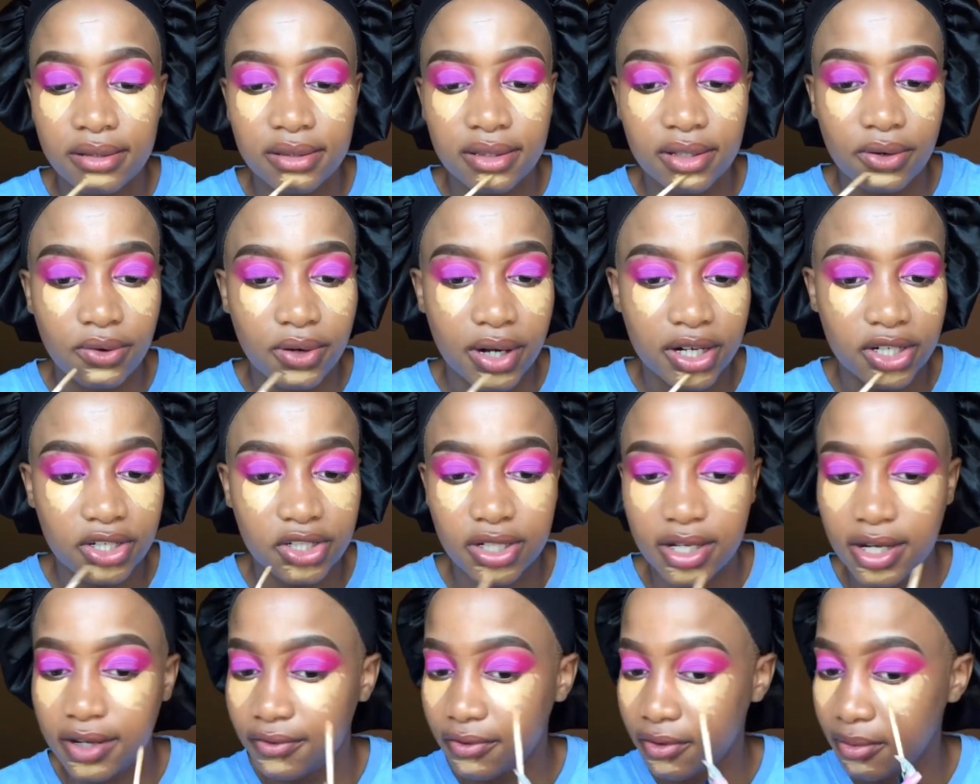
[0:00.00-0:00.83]
the right
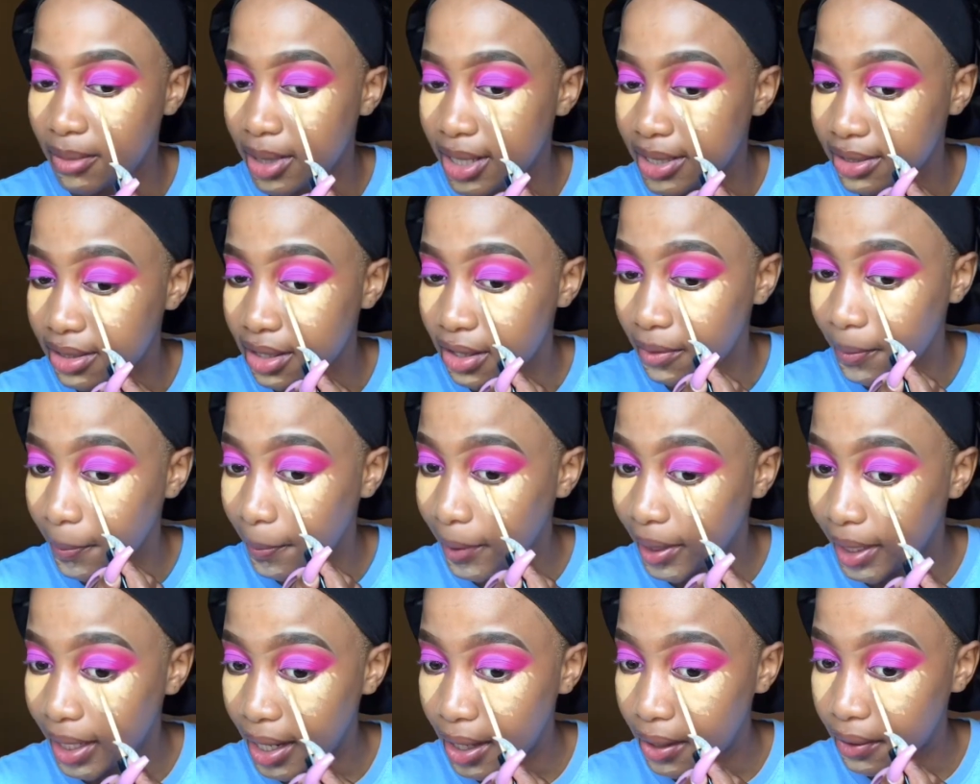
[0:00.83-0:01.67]
shade for myself,
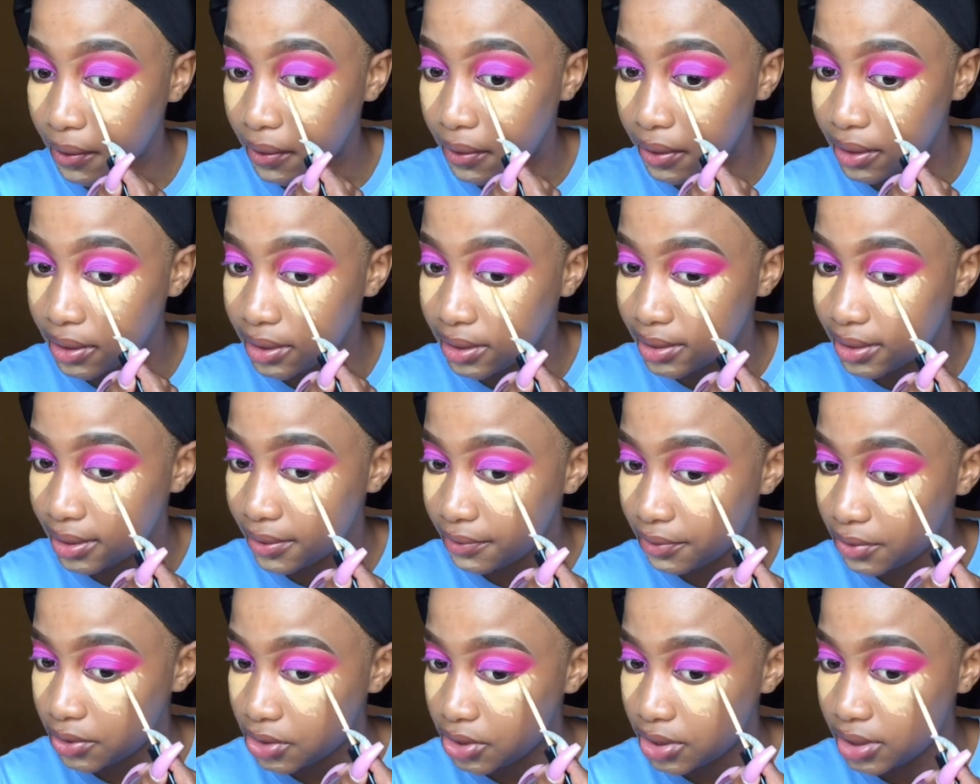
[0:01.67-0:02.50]
but I couldn't,
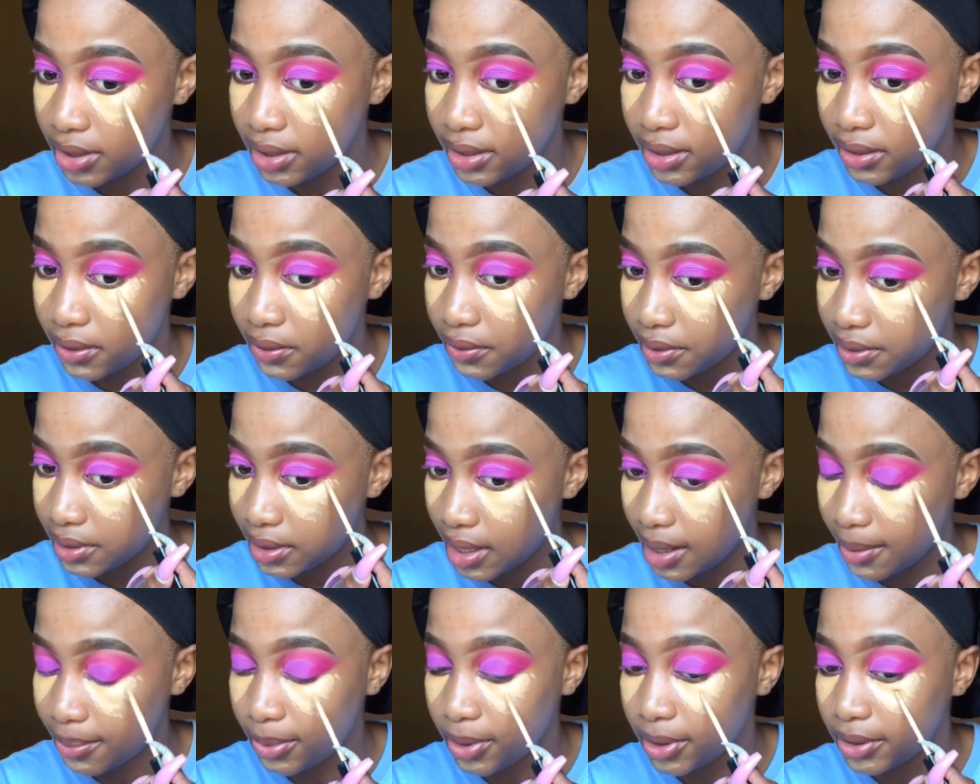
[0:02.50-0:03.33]
unfortunately, because
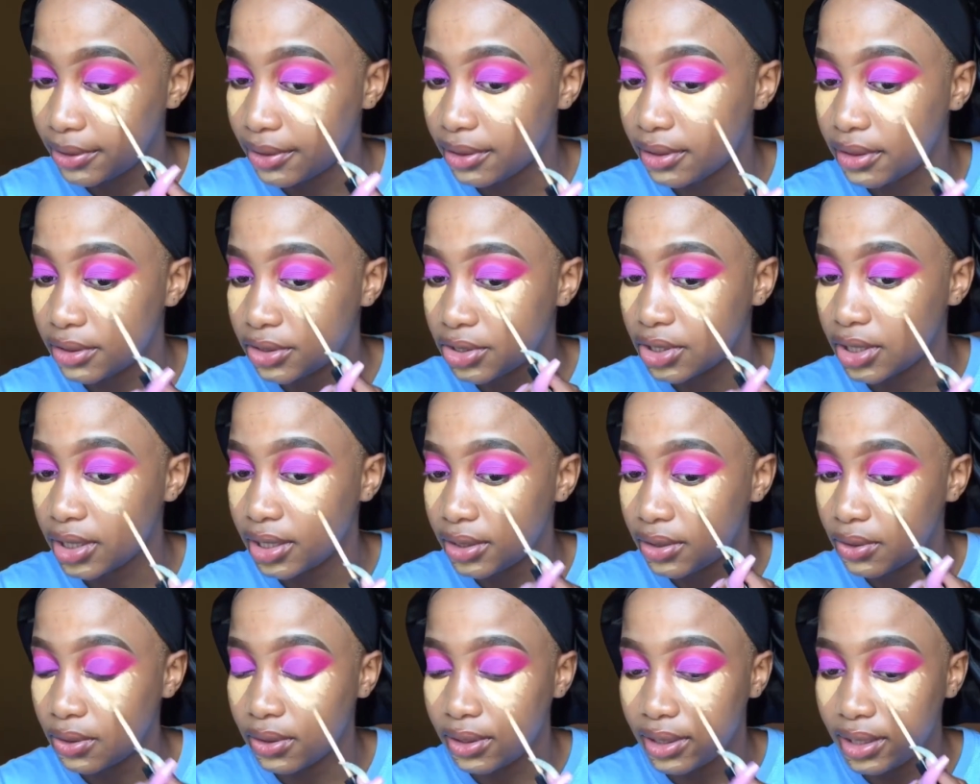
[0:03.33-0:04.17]
I bought the
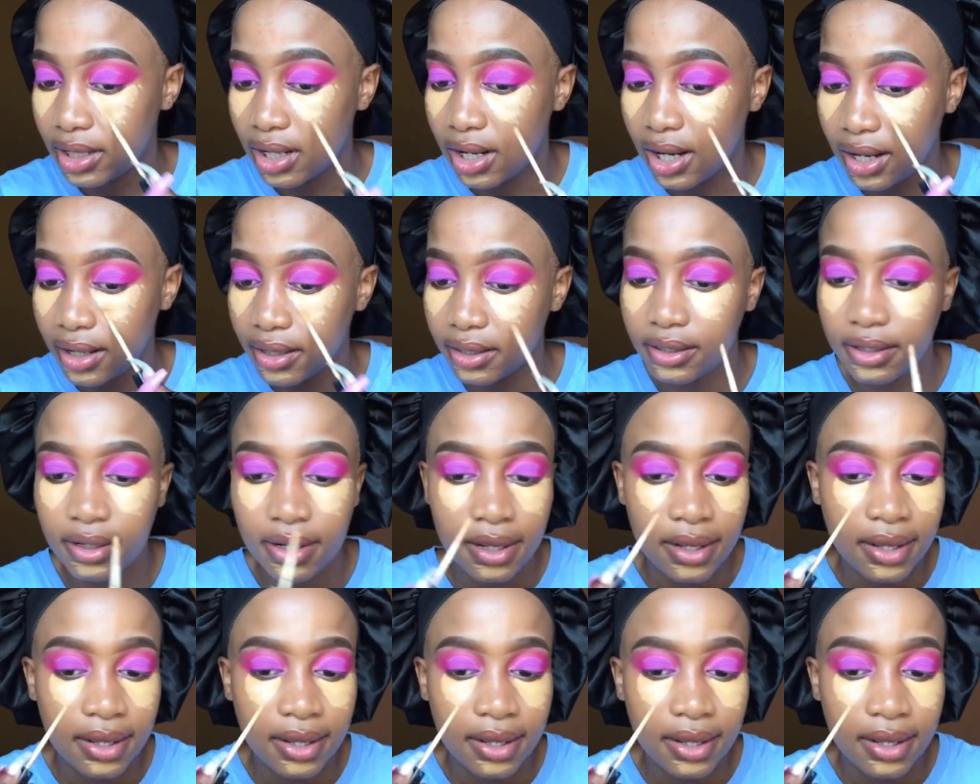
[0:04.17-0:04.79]
shade online.